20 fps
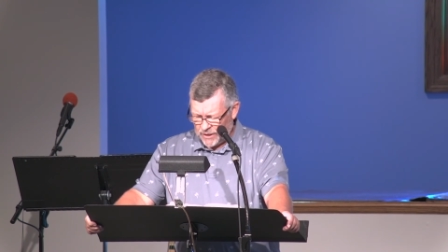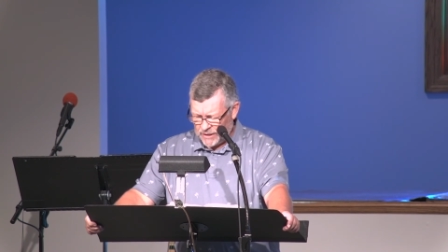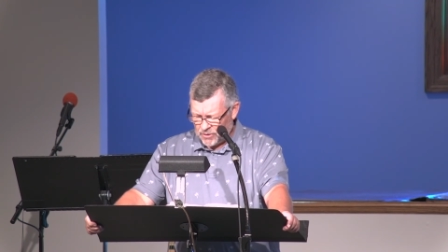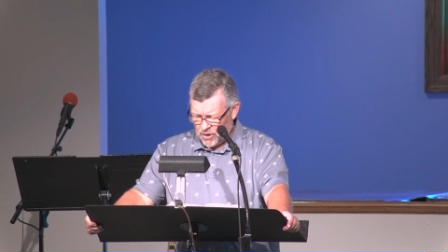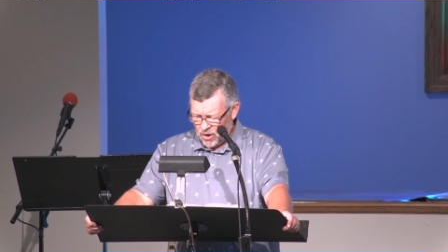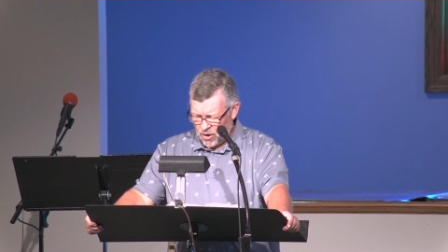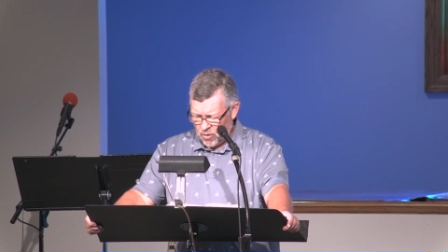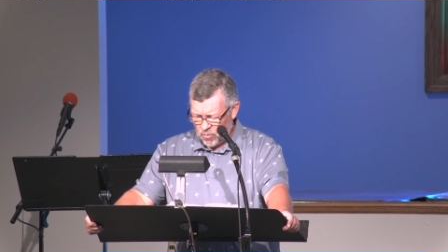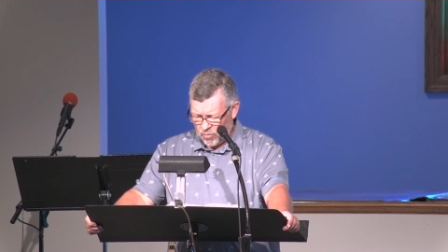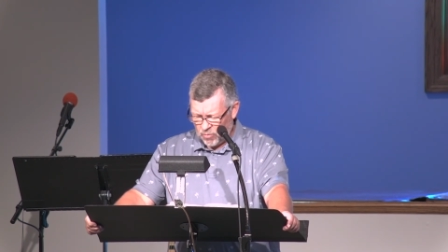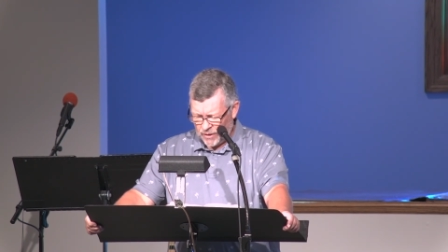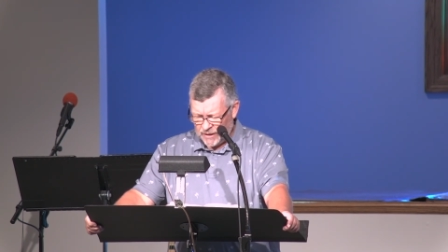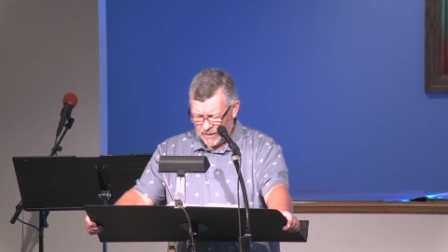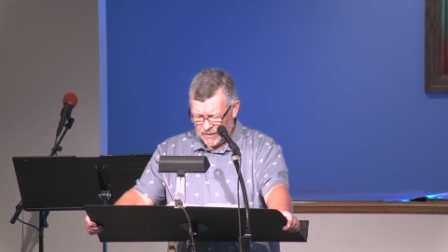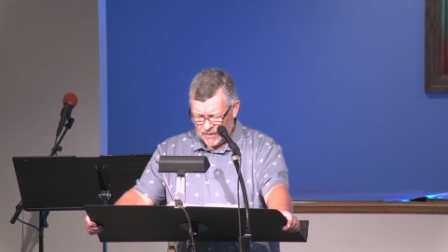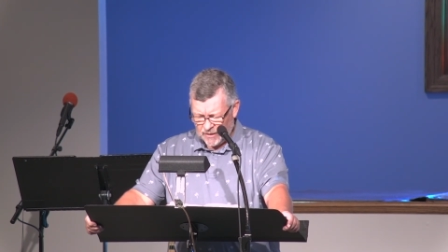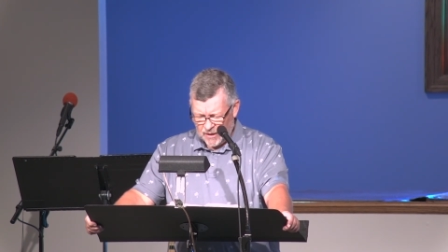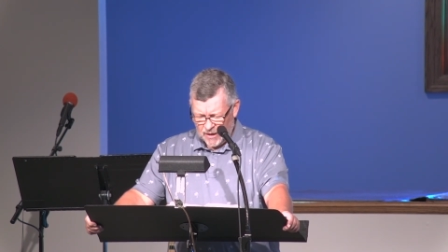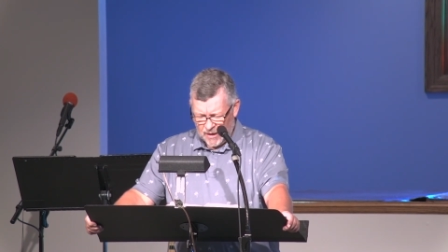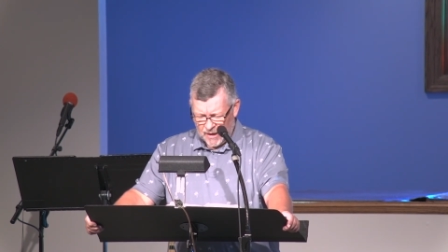We know
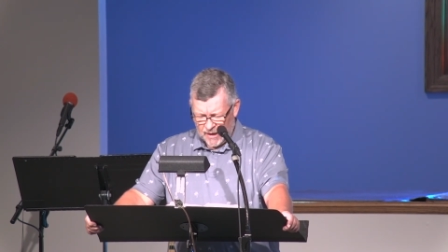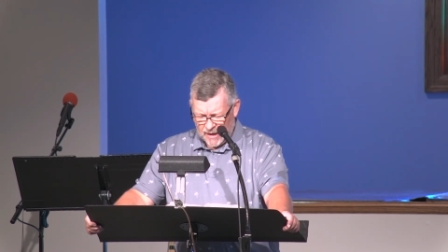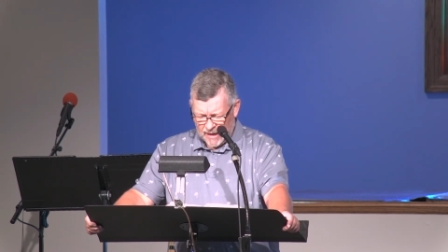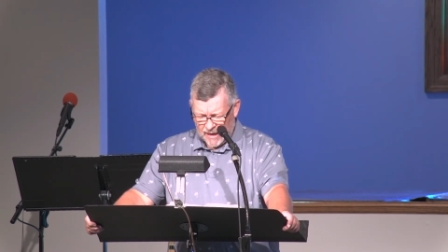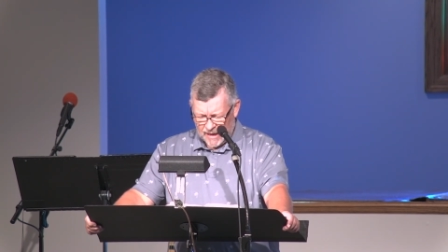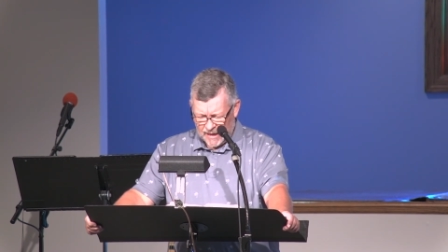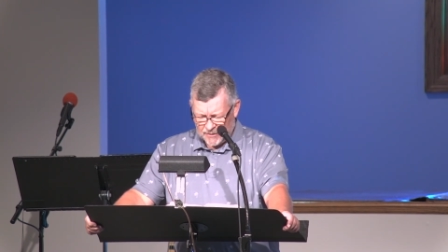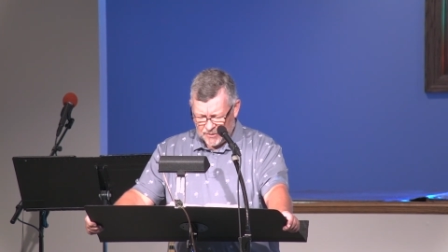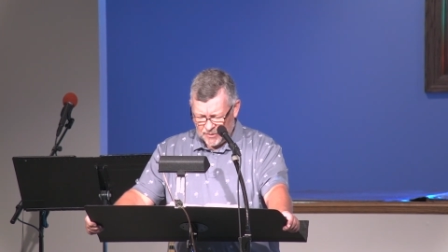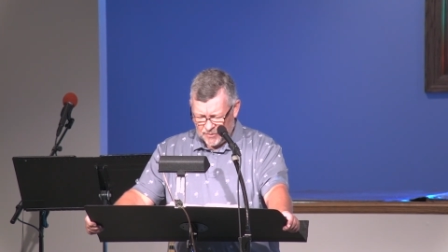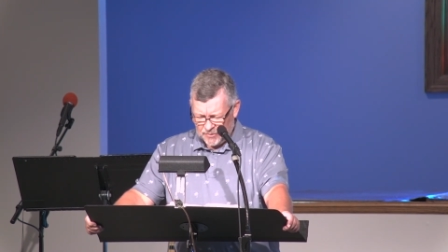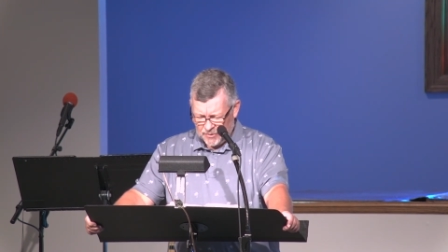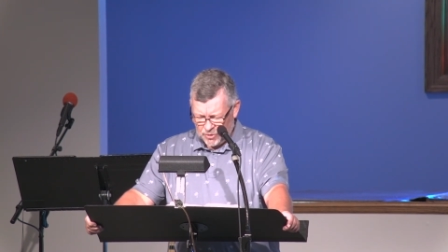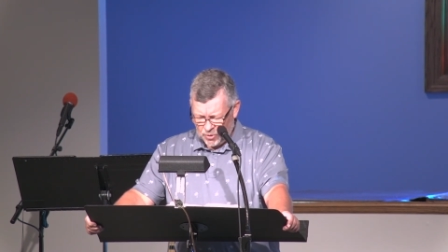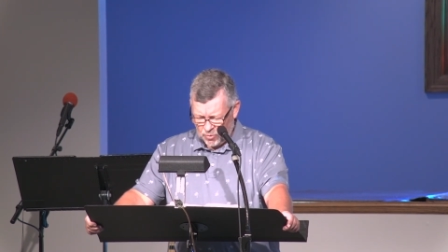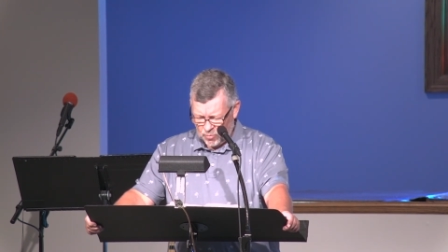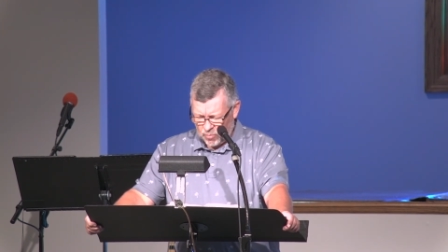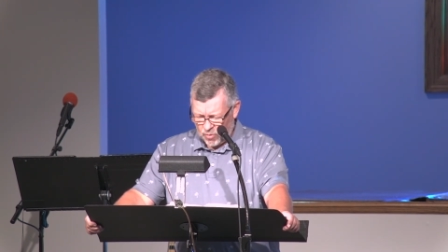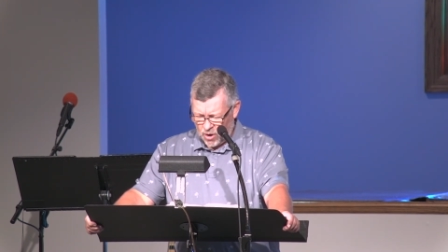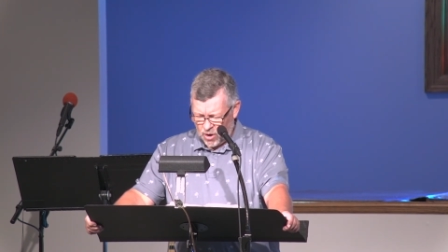we uh,
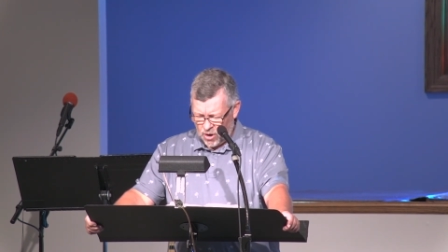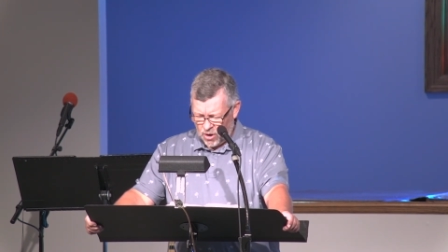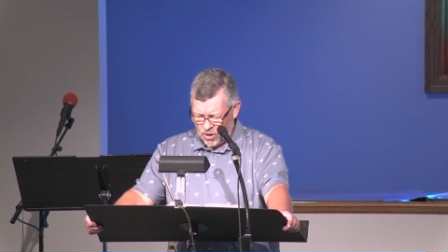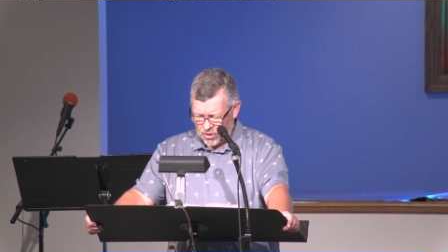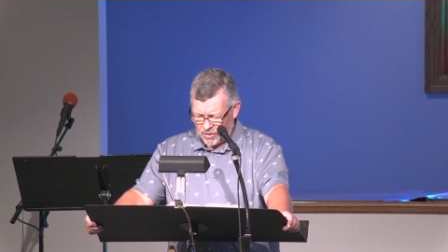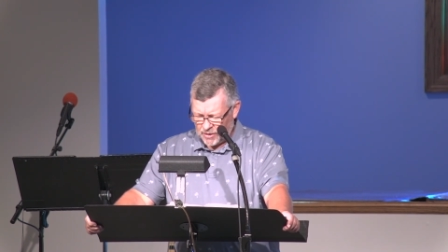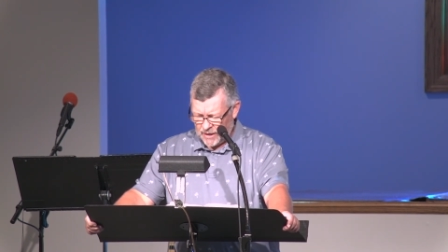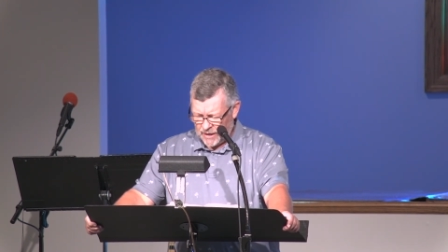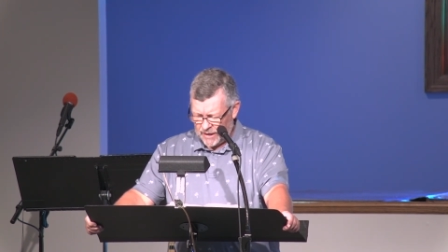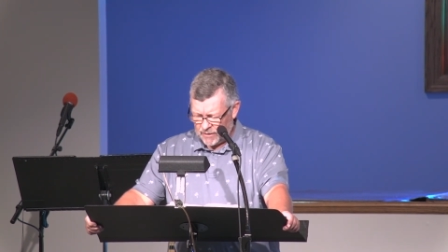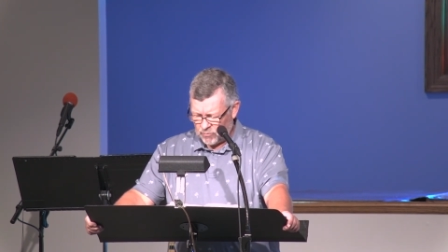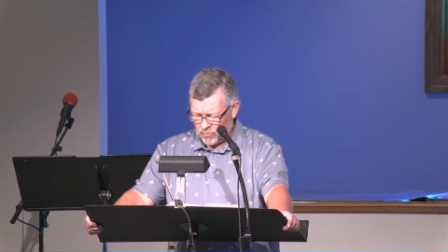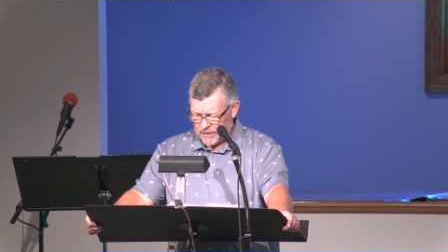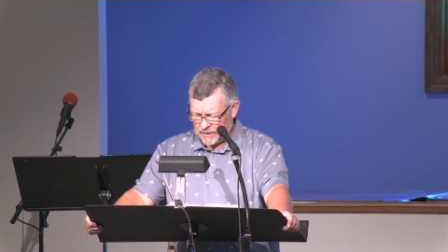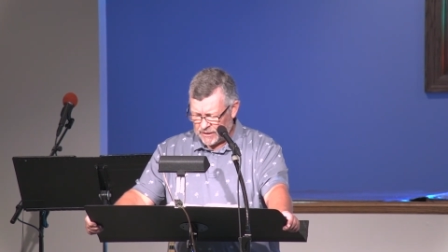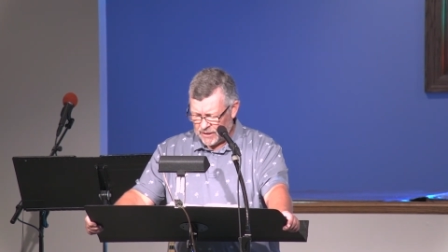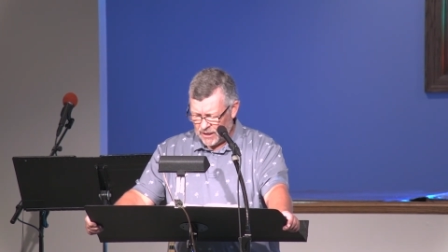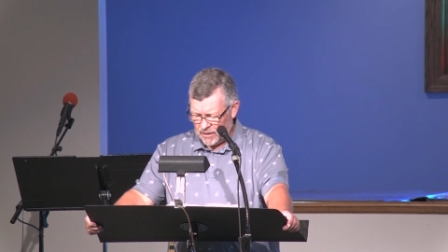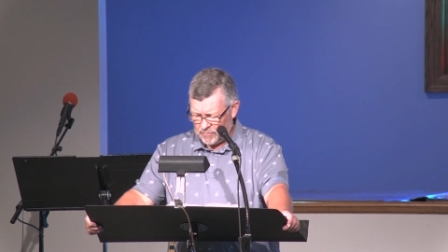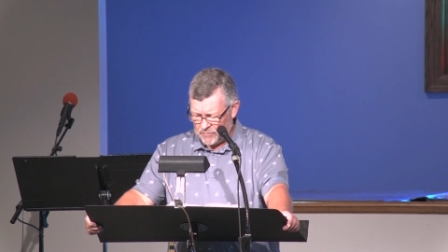do wrong, and we
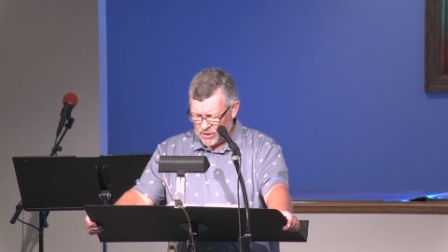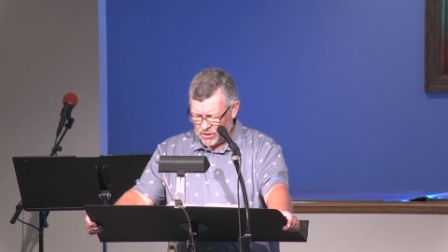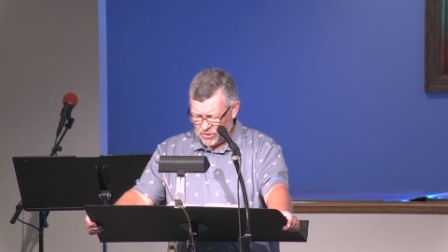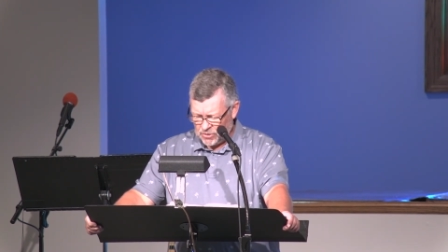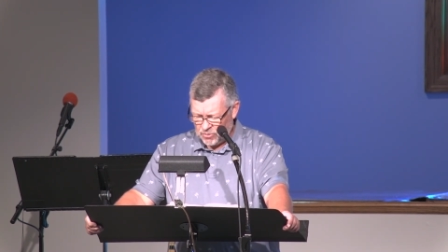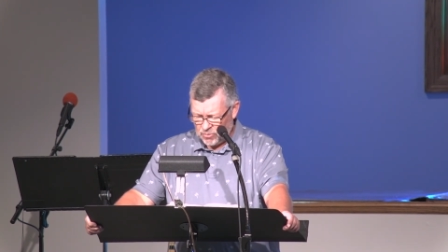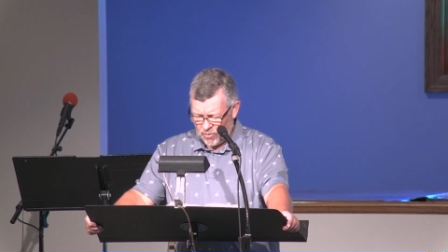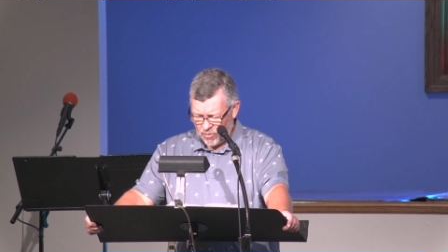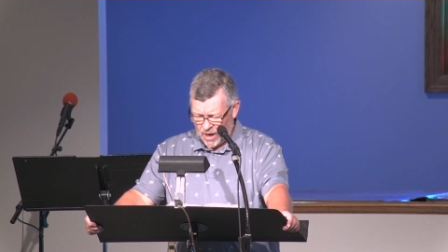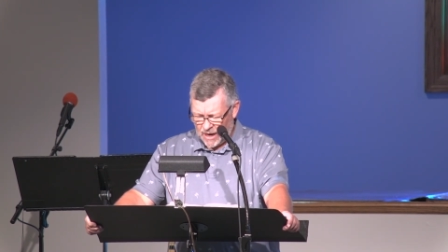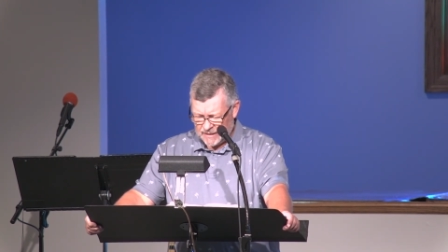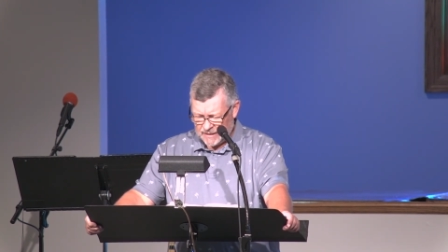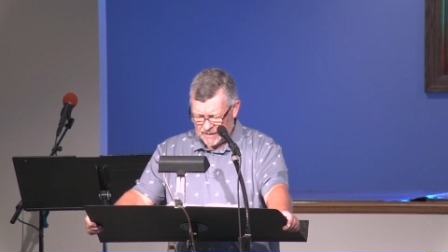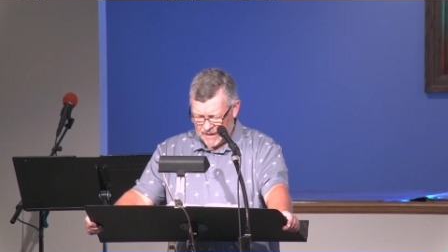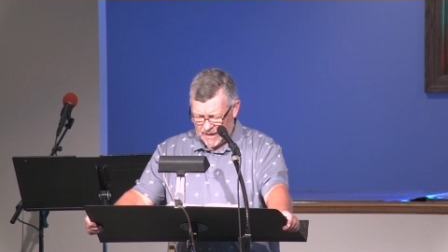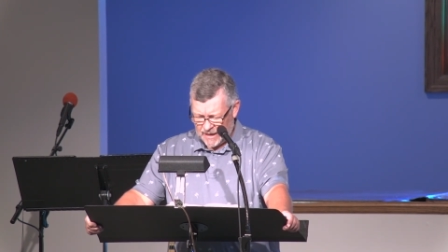come to you right